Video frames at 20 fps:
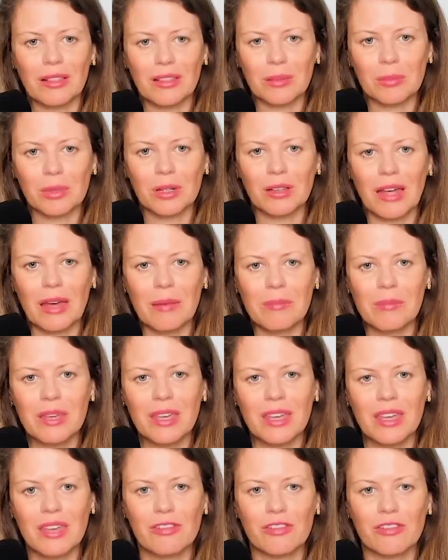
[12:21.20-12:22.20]
Liberal
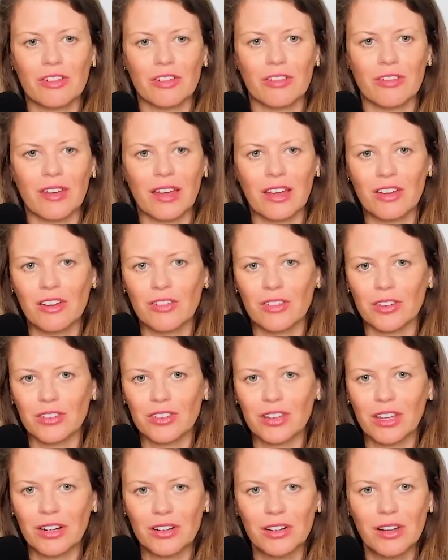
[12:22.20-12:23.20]
MP for Vancouver
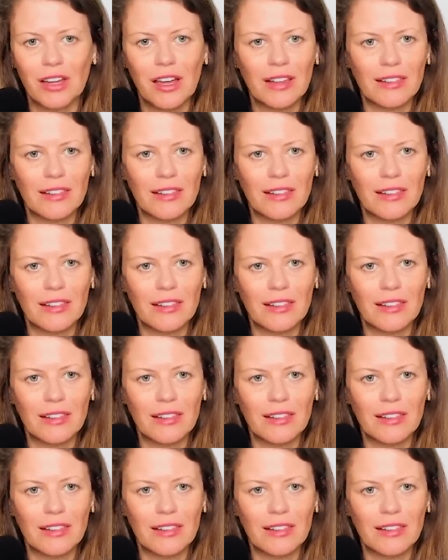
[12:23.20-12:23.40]
Centre,